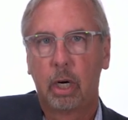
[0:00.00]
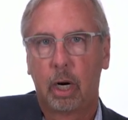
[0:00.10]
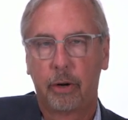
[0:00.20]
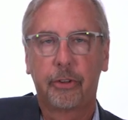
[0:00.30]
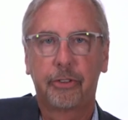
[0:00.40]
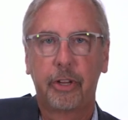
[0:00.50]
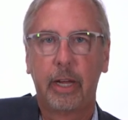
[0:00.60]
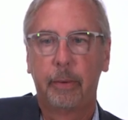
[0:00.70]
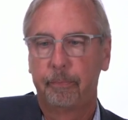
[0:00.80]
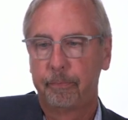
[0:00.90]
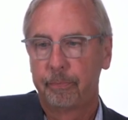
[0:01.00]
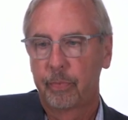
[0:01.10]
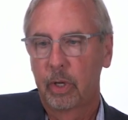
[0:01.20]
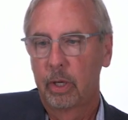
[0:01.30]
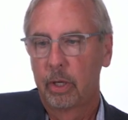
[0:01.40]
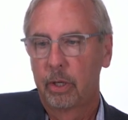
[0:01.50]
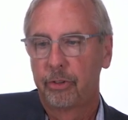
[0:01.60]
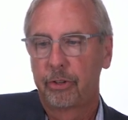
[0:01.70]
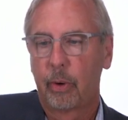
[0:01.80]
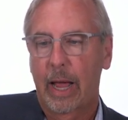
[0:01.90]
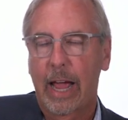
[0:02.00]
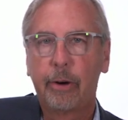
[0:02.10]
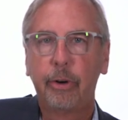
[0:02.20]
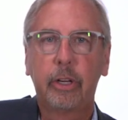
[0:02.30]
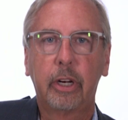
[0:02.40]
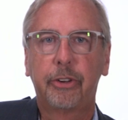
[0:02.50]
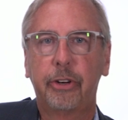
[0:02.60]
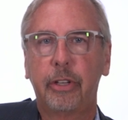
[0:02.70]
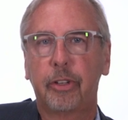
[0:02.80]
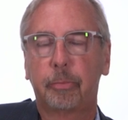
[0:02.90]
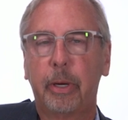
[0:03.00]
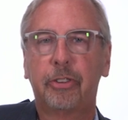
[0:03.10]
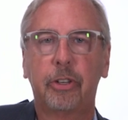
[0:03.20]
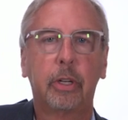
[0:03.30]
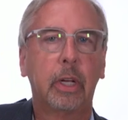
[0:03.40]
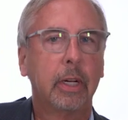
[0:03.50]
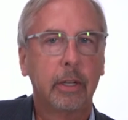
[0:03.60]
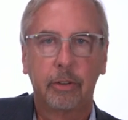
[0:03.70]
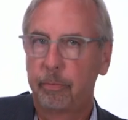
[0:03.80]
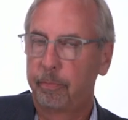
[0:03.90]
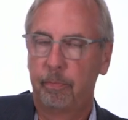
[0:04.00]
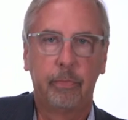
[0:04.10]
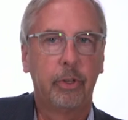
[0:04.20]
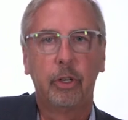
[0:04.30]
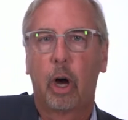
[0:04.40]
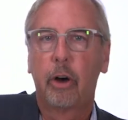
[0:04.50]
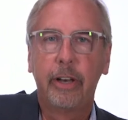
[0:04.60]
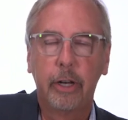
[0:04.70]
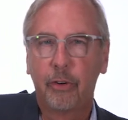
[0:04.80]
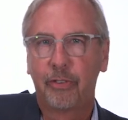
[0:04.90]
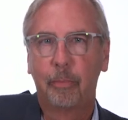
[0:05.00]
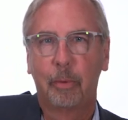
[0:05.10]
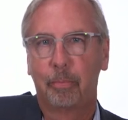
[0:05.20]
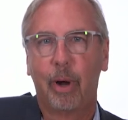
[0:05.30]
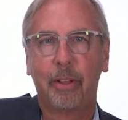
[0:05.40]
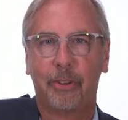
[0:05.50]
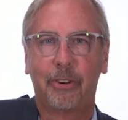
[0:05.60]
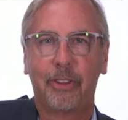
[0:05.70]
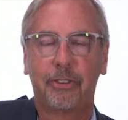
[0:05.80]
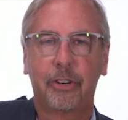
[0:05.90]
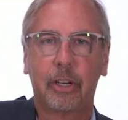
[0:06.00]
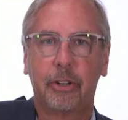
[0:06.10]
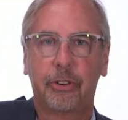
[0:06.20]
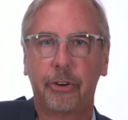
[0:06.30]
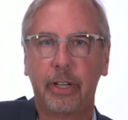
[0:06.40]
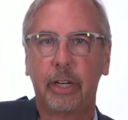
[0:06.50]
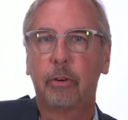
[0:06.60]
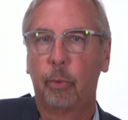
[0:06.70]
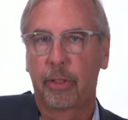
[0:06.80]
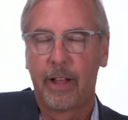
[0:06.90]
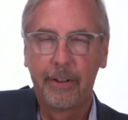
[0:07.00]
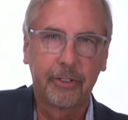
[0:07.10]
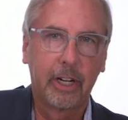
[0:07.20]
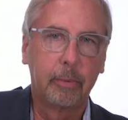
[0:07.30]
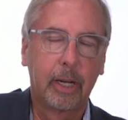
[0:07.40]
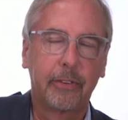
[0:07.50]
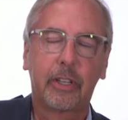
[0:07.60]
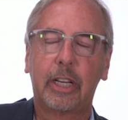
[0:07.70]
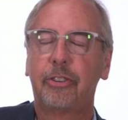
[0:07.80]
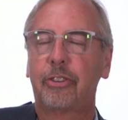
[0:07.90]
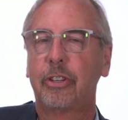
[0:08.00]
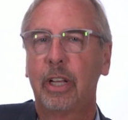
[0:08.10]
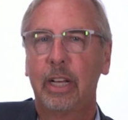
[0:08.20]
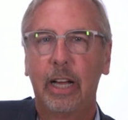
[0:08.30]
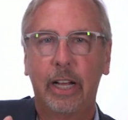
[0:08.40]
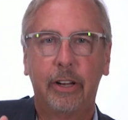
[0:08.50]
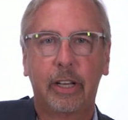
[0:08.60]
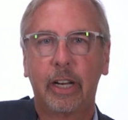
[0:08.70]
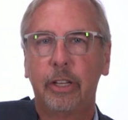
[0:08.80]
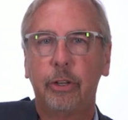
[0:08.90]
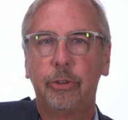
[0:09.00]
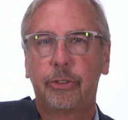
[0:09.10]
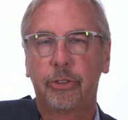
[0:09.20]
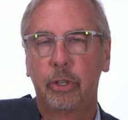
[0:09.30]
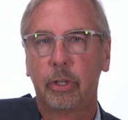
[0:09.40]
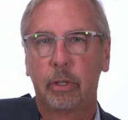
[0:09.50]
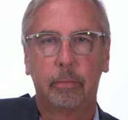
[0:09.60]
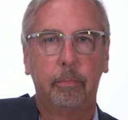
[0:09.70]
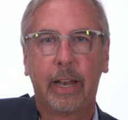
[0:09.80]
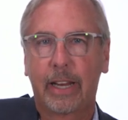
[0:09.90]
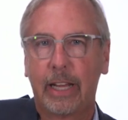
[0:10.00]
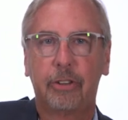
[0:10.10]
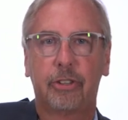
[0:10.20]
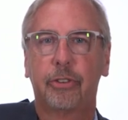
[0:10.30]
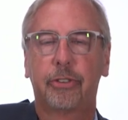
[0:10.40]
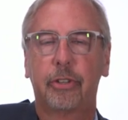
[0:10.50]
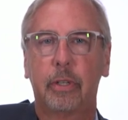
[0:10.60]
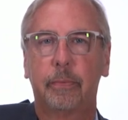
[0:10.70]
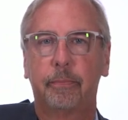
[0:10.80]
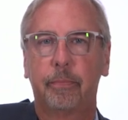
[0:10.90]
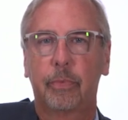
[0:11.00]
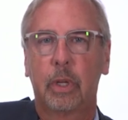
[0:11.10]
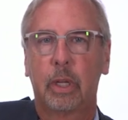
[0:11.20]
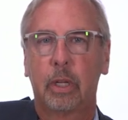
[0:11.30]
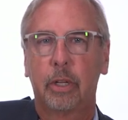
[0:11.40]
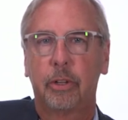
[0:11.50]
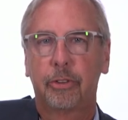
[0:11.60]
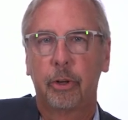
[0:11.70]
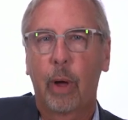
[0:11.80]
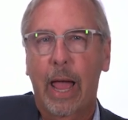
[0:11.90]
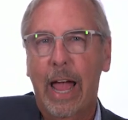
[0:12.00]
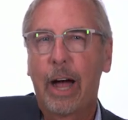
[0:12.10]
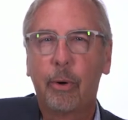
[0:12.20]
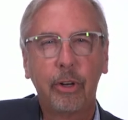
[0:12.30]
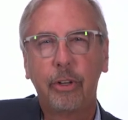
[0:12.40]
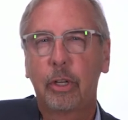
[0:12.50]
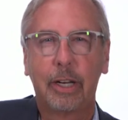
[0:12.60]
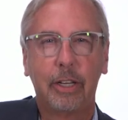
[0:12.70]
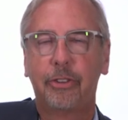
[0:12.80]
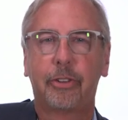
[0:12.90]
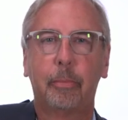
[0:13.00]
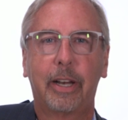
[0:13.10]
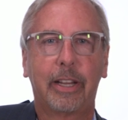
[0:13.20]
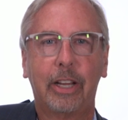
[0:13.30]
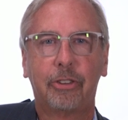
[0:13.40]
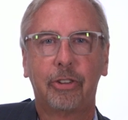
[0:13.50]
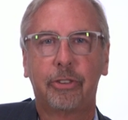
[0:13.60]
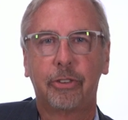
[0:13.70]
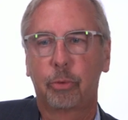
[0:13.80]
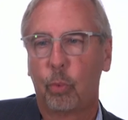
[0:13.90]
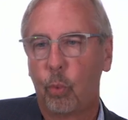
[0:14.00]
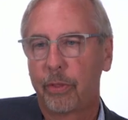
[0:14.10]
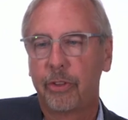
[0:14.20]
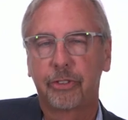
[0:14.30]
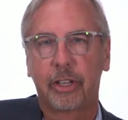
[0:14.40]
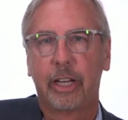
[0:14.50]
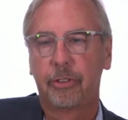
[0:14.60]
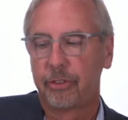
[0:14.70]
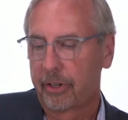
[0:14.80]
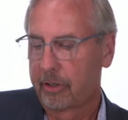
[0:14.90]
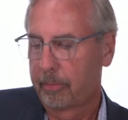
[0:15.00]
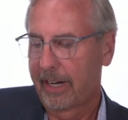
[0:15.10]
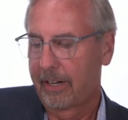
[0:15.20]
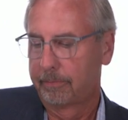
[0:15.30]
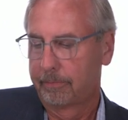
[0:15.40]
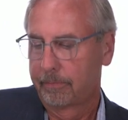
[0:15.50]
are the same. So how are you going to treat this patient? You already know from the brother that you're going to treat it with lifestyle modification and you're going to use medications. So how are you going to use the medications is what this case is all about.